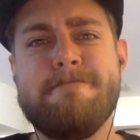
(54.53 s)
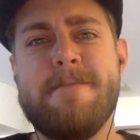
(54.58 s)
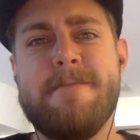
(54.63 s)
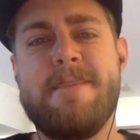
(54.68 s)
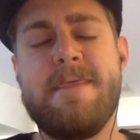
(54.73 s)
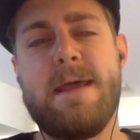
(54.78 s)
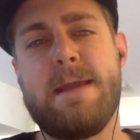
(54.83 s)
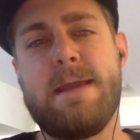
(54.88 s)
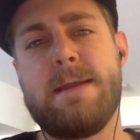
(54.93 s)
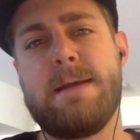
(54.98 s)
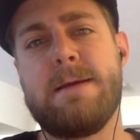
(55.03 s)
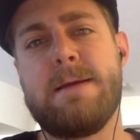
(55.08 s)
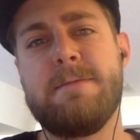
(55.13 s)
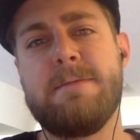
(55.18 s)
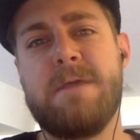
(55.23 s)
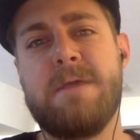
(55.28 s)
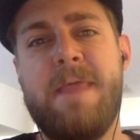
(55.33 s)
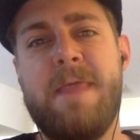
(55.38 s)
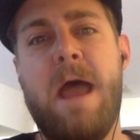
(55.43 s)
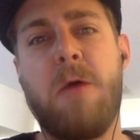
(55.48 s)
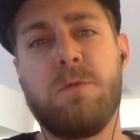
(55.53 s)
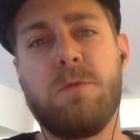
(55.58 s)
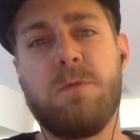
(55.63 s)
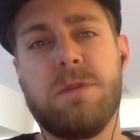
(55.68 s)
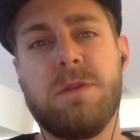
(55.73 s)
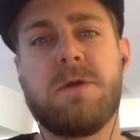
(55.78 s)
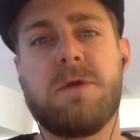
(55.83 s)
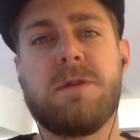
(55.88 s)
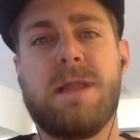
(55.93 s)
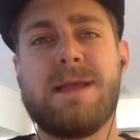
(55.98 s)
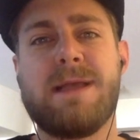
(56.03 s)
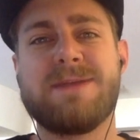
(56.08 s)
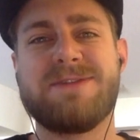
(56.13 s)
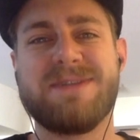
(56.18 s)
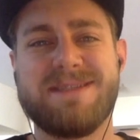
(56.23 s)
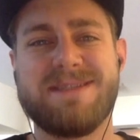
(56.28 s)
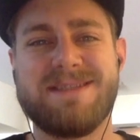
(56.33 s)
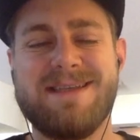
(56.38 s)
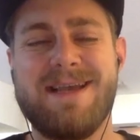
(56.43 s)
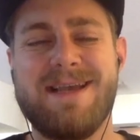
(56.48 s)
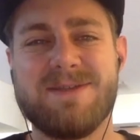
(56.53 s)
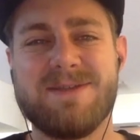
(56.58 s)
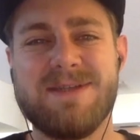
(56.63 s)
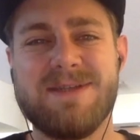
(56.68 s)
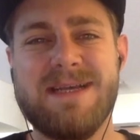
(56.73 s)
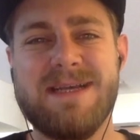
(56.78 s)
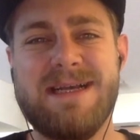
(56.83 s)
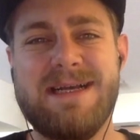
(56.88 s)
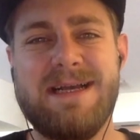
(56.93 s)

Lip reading: that would look like success,